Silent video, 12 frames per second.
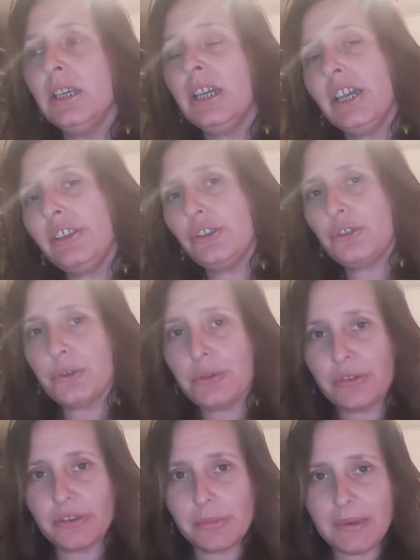And the
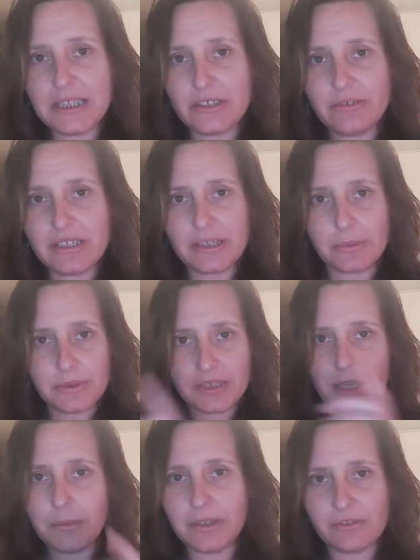truth of the matter is, it was
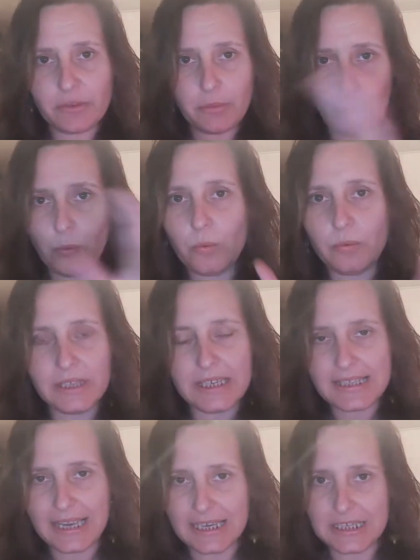coming from all
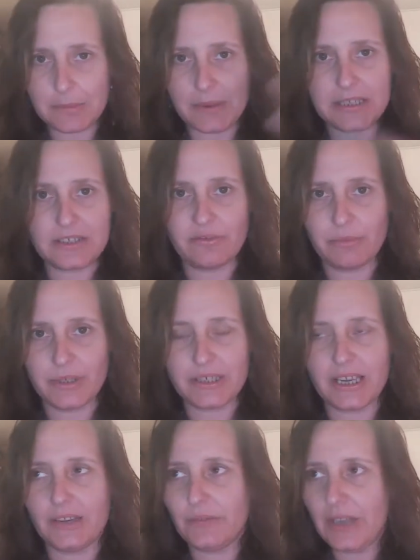these aspects of
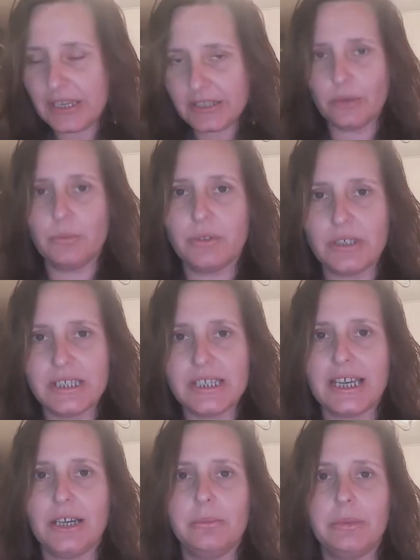myself. Yes, I wanted to help